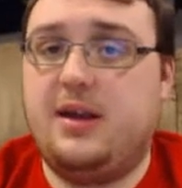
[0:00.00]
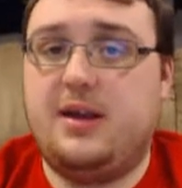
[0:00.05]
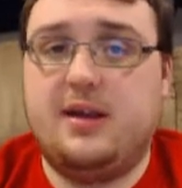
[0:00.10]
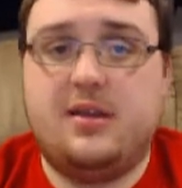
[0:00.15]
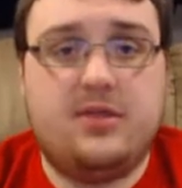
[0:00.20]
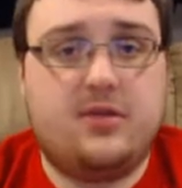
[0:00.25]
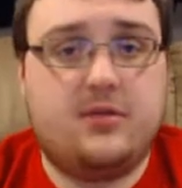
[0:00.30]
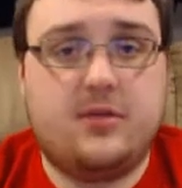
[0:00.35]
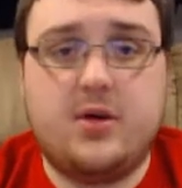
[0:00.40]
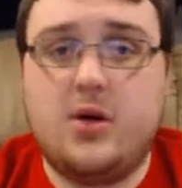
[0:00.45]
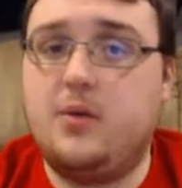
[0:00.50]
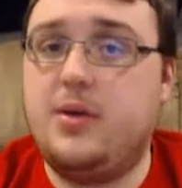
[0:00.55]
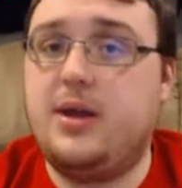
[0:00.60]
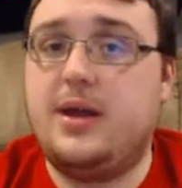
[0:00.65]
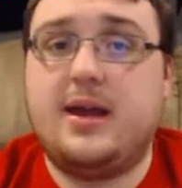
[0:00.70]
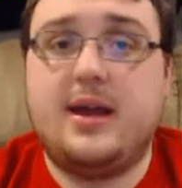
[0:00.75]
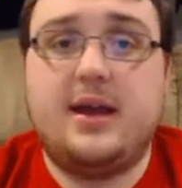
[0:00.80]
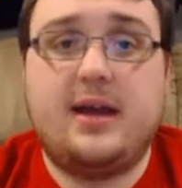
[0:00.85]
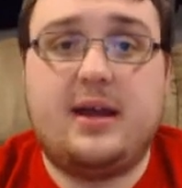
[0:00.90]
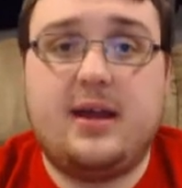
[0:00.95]
He can throw,
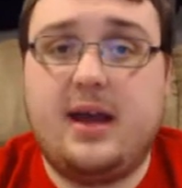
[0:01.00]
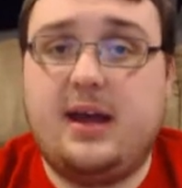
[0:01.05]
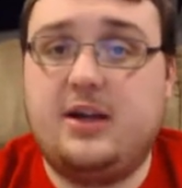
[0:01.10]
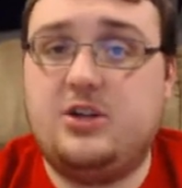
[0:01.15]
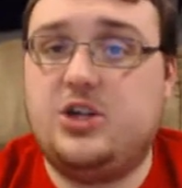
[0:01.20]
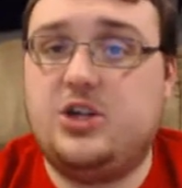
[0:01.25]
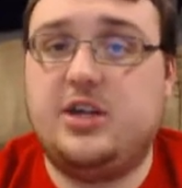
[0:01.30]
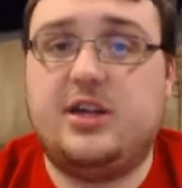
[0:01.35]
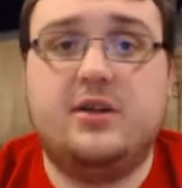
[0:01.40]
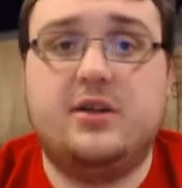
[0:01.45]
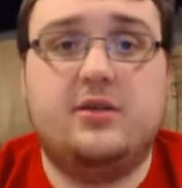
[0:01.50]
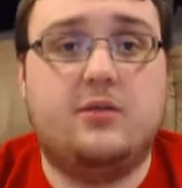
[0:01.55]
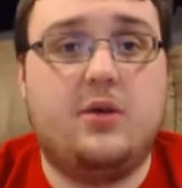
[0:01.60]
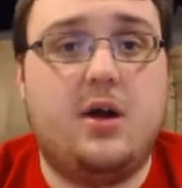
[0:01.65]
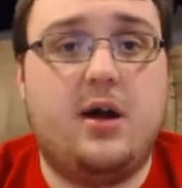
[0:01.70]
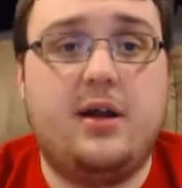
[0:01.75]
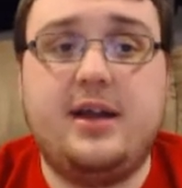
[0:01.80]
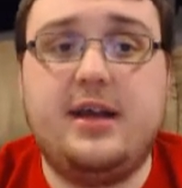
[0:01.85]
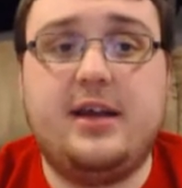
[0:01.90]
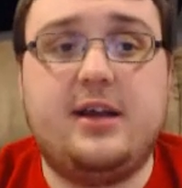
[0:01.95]
he can catch, he can
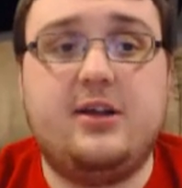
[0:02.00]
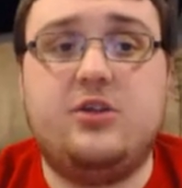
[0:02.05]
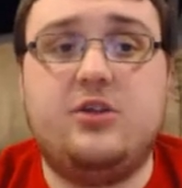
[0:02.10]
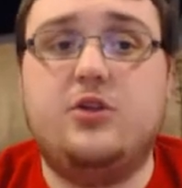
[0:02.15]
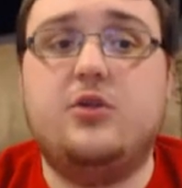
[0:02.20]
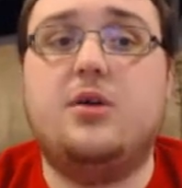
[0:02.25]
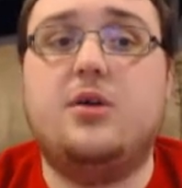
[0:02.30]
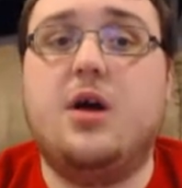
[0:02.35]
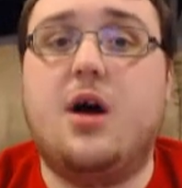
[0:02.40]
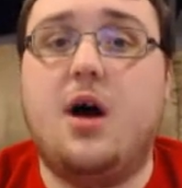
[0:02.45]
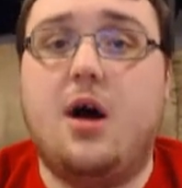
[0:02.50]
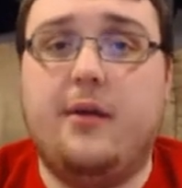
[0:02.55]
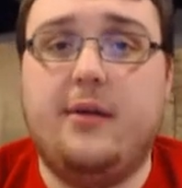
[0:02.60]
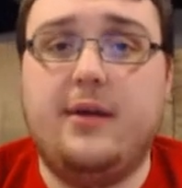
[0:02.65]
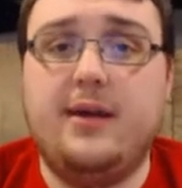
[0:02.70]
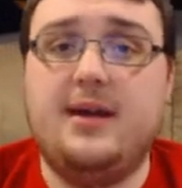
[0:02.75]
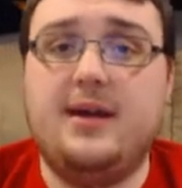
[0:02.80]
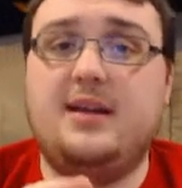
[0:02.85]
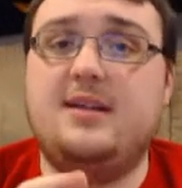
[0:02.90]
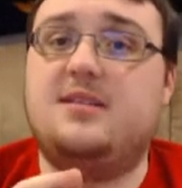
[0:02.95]
run, he can do it
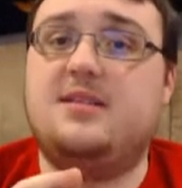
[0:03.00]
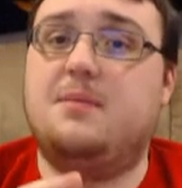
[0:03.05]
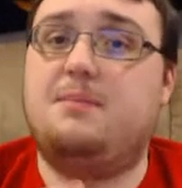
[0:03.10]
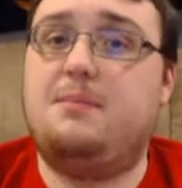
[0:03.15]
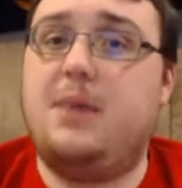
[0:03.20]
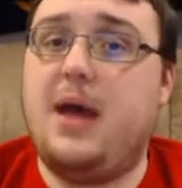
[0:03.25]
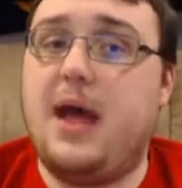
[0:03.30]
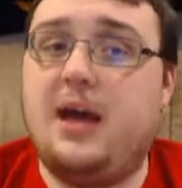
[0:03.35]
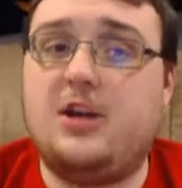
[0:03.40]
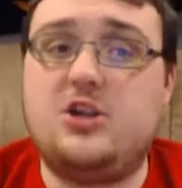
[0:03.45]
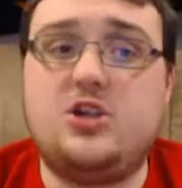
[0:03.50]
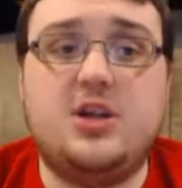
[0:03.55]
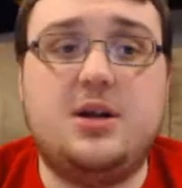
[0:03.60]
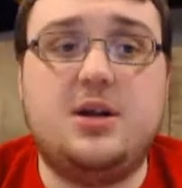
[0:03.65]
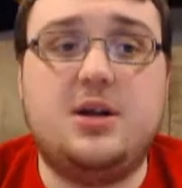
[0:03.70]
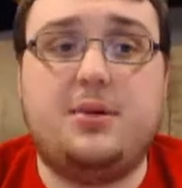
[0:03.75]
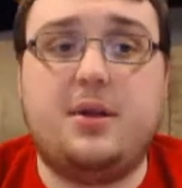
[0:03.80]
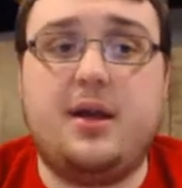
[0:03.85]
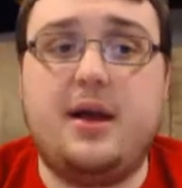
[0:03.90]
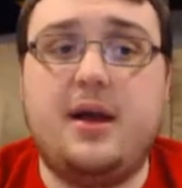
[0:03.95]
all. He's a
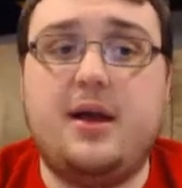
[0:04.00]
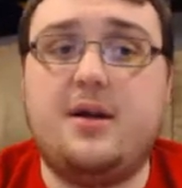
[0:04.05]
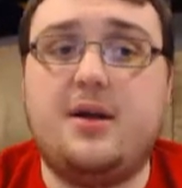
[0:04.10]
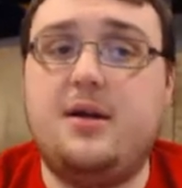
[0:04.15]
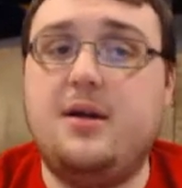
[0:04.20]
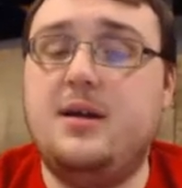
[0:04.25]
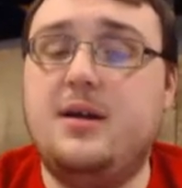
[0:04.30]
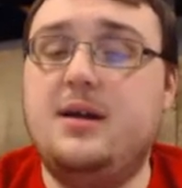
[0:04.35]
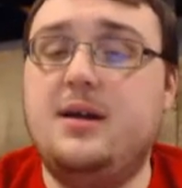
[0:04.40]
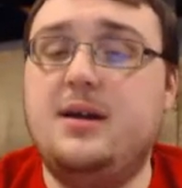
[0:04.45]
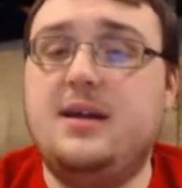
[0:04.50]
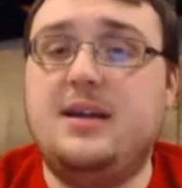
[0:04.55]
passionate player.